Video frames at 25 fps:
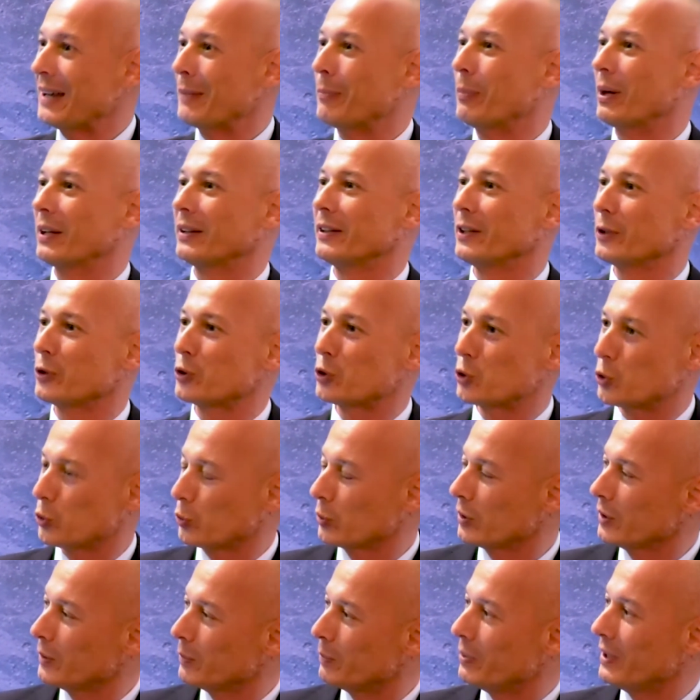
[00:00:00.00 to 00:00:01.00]
but there
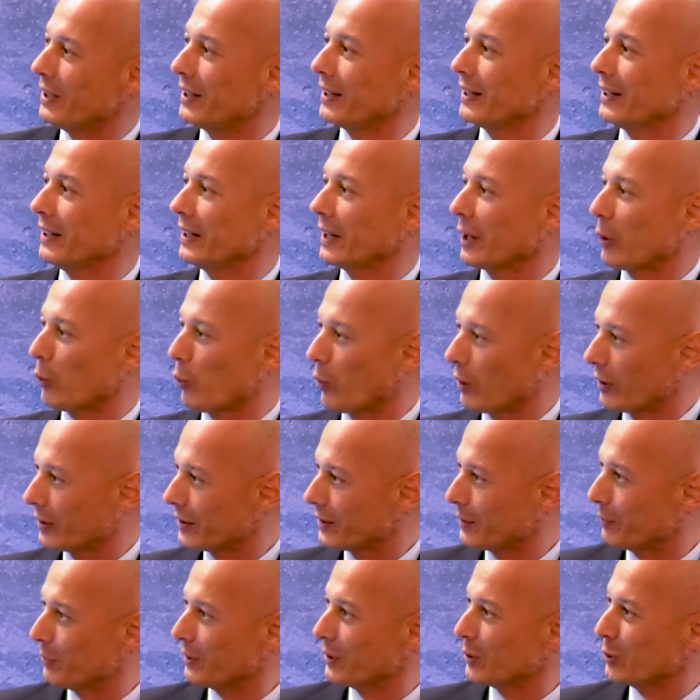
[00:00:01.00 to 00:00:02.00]
shouldn't be an
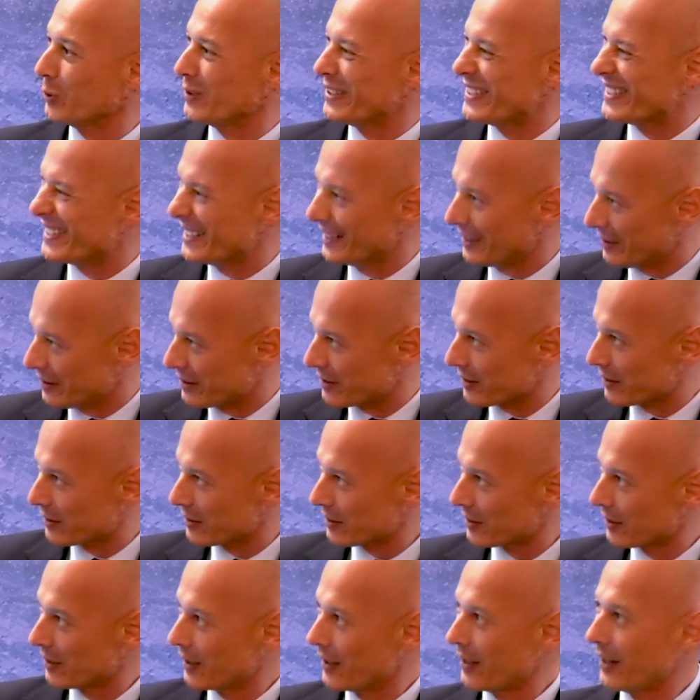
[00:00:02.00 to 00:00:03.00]
inequality between
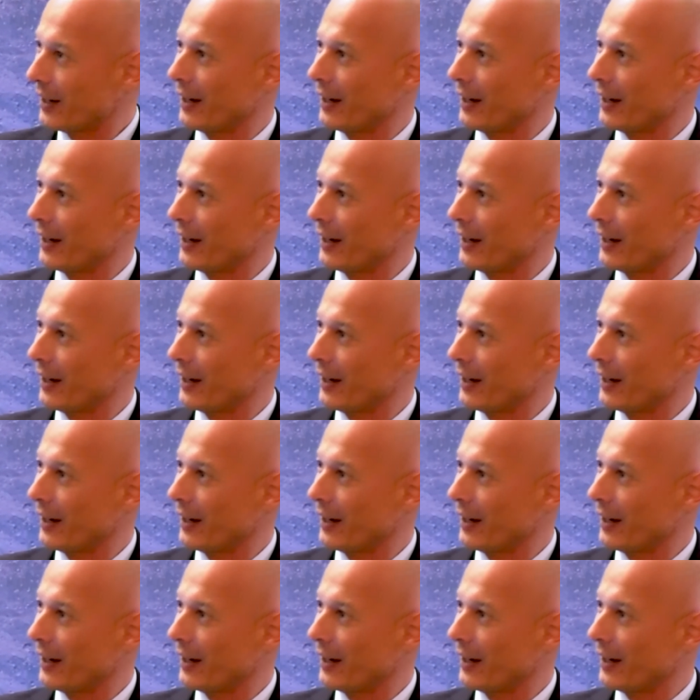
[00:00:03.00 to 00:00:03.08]
citizens.